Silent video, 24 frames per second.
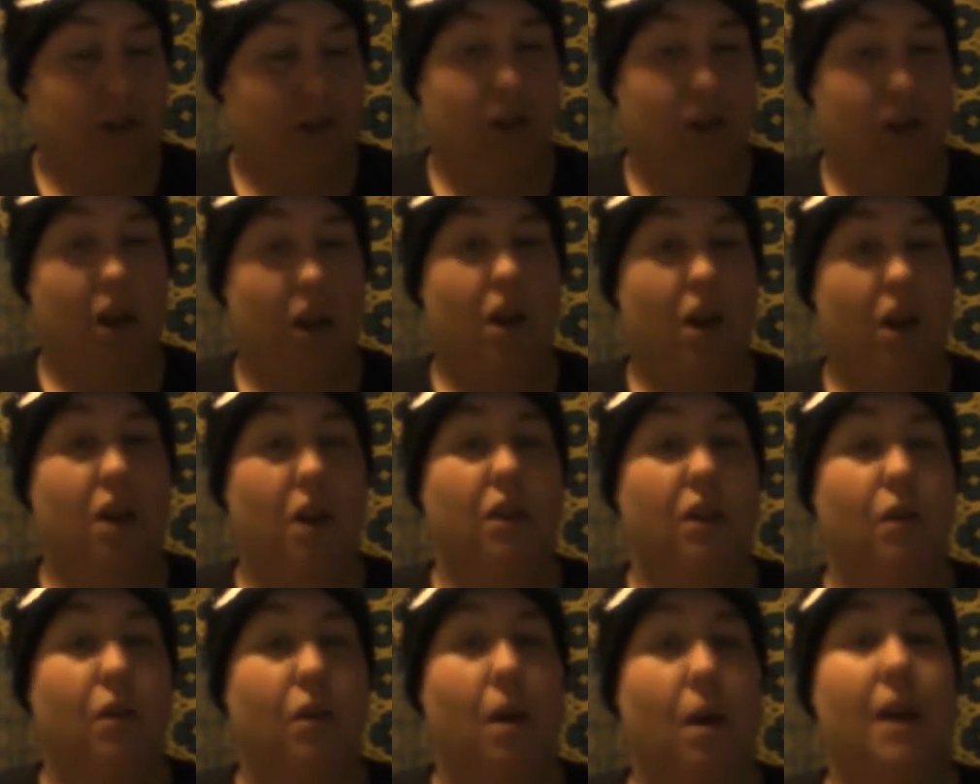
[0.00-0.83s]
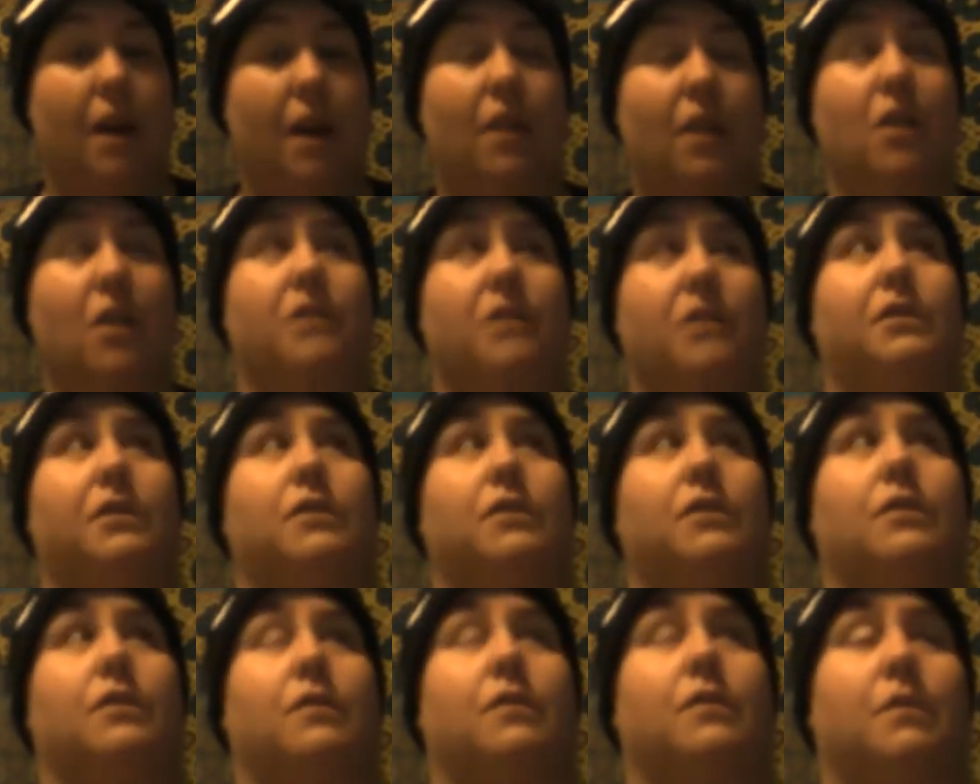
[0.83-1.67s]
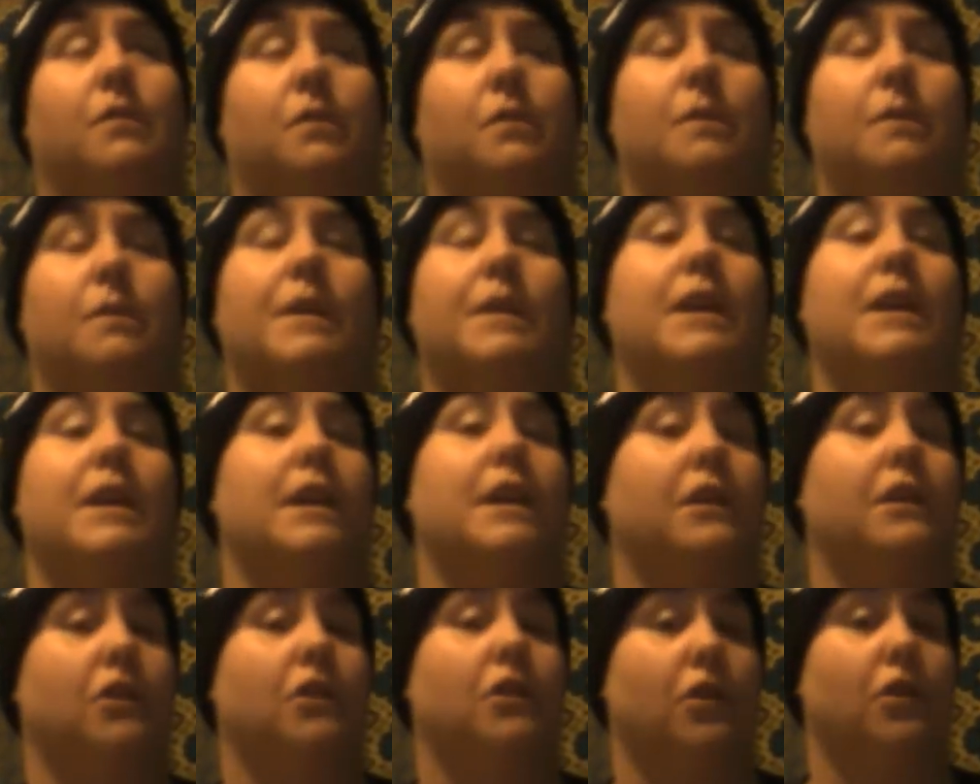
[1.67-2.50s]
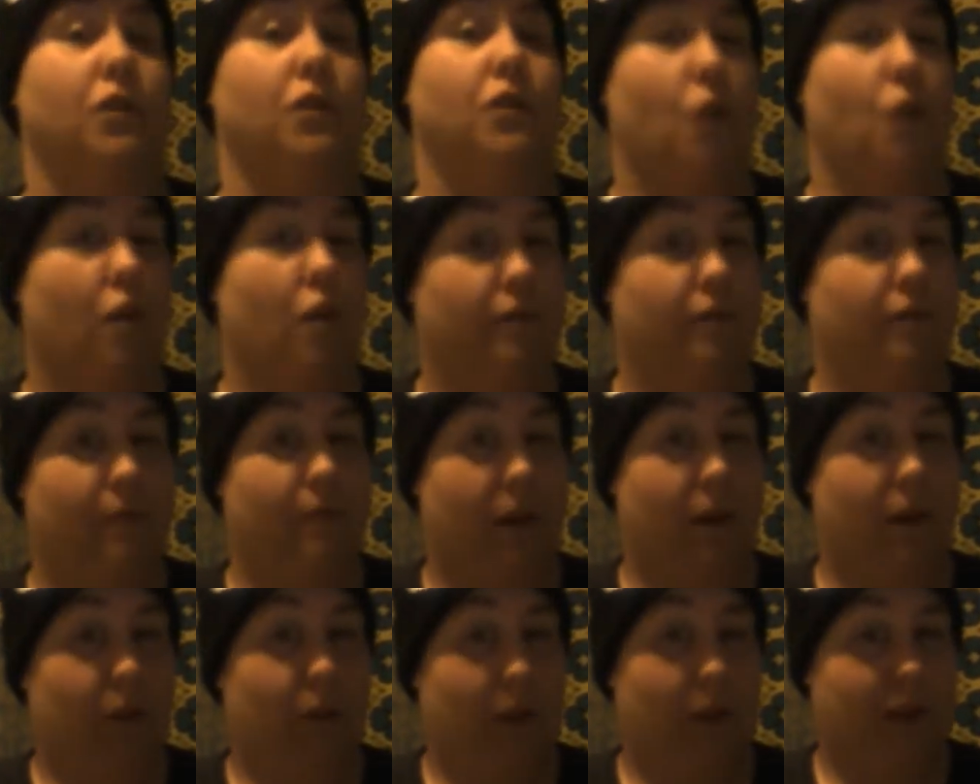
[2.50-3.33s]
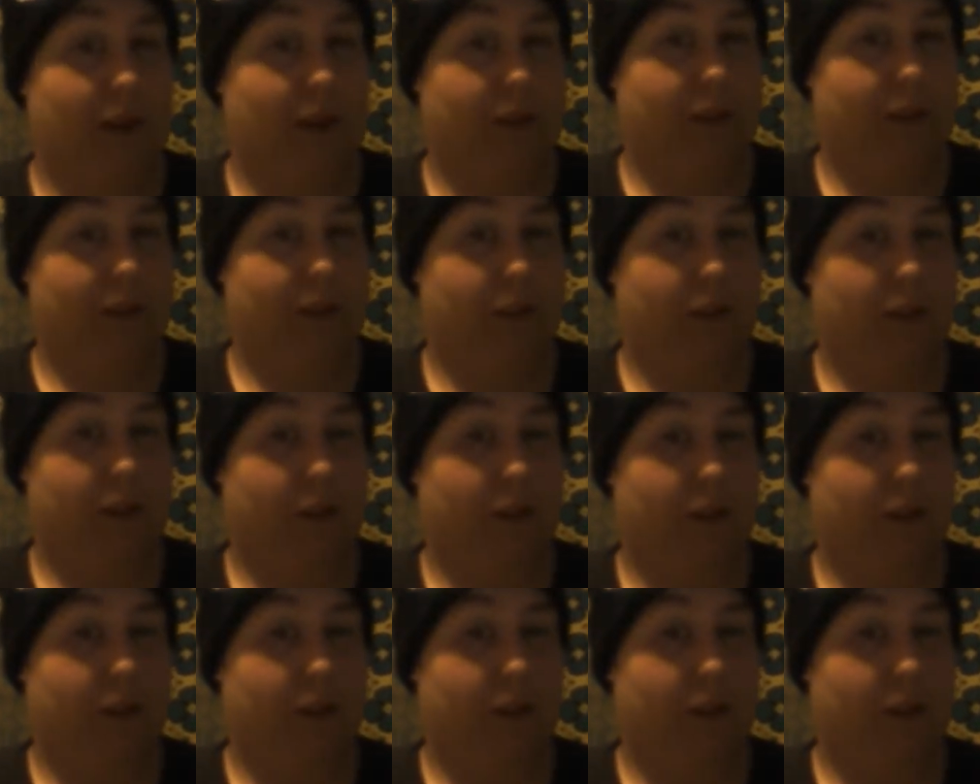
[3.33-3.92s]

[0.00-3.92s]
So I lost three inches off my waist